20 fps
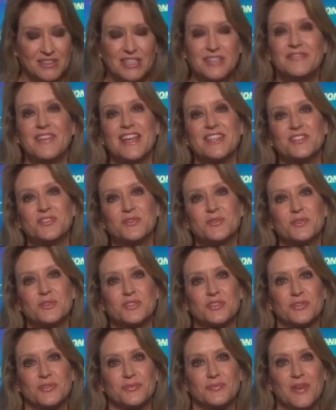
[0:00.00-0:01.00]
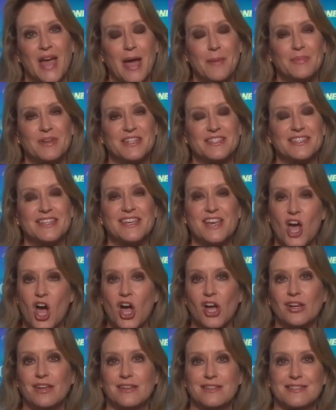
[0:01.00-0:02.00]
Well, investors are happy to see
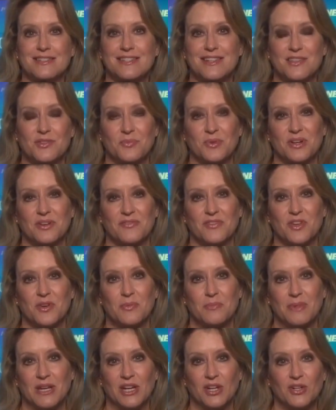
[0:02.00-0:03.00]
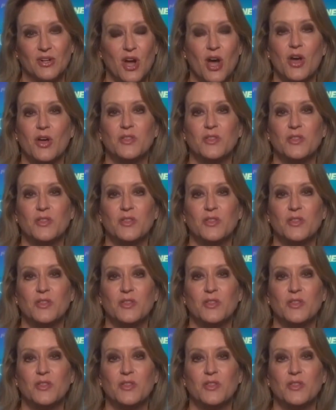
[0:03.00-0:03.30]
August in the rearview mirror.